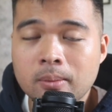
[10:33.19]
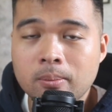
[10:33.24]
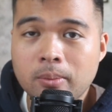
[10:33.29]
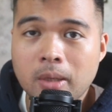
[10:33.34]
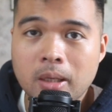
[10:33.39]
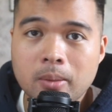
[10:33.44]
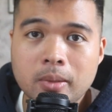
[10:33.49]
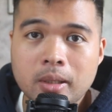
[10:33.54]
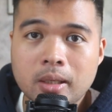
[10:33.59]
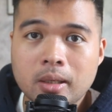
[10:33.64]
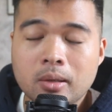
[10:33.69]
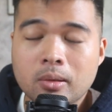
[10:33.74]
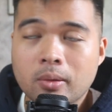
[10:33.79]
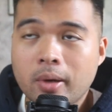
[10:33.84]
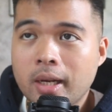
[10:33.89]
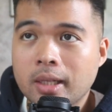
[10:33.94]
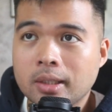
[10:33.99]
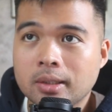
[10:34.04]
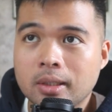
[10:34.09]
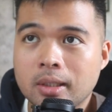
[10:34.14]
maybe
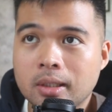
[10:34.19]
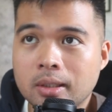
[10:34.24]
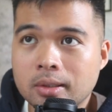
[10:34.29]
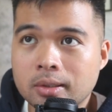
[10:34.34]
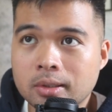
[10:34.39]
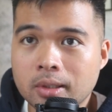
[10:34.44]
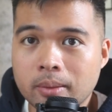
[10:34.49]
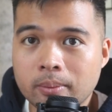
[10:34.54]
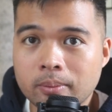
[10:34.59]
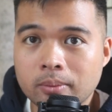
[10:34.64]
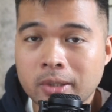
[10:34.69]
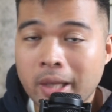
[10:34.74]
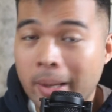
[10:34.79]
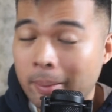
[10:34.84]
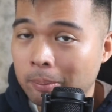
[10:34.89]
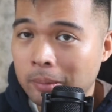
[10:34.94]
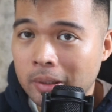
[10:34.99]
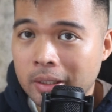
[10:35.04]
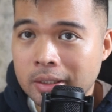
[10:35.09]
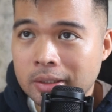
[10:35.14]
creating some
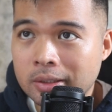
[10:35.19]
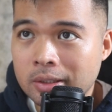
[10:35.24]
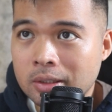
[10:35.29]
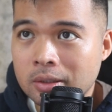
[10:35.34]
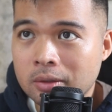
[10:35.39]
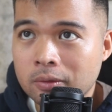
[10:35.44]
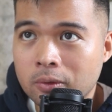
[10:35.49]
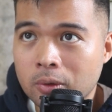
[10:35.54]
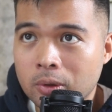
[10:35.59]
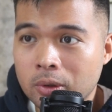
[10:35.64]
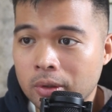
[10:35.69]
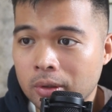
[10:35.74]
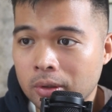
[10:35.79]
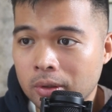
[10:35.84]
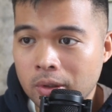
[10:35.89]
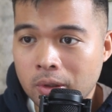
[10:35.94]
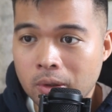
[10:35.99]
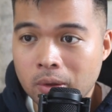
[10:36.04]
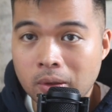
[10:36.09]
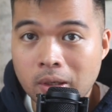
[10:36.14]
templates for
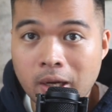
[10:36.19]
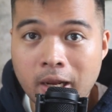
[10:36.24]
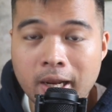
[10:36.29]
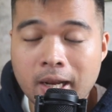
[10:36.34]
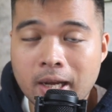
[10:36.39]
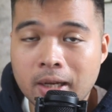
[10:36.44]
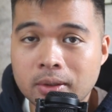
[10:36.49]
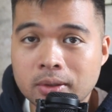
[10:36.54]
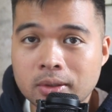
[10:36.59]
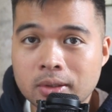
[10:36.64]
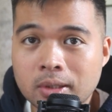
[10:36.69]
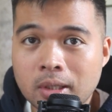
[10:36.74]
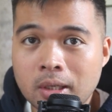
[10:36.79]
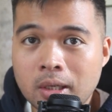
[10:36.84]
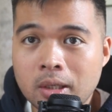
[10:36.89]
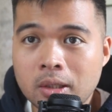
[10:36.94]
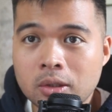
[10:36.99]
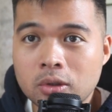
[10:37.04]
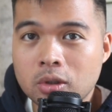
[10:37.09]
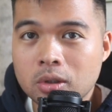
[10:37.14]
your layouts
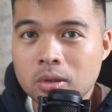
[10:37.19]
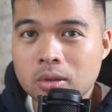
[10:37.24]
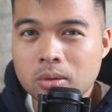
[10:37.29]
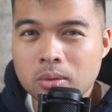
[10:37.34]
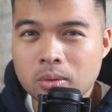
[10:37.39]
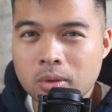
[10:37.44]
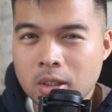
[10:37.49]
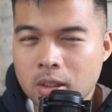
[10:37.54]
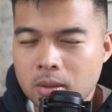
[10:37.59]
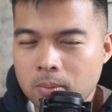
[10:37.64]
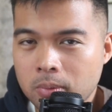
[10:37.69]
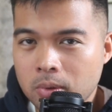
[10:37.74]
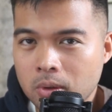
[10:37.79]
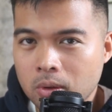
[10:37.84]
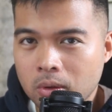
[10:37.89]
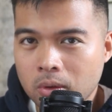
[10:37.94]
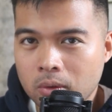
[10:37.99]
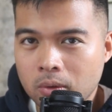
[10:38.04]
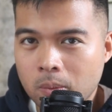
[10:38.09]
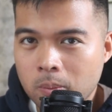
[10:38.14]
just to keep
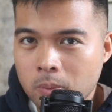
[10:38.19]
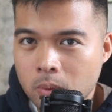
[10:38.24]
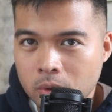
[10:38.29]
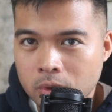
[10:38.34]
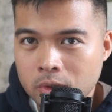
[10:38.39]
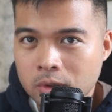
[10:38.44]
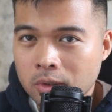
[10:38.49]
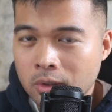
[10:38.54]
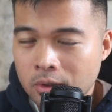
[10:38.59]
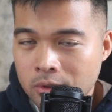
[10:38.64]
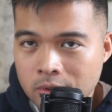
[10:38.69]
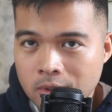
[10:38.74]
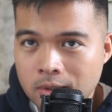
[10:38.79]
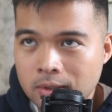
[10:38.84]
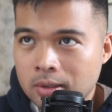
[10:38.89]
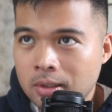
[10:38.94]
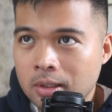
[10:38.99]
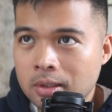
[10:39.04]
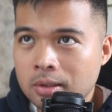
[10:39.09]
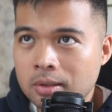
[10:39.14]
your reports
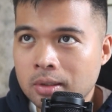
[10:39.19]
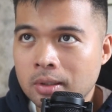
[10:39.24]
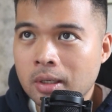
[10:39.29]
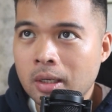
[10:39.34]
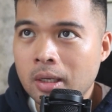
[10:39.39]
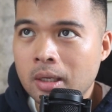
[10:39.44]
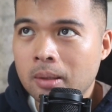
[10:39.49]
consistent.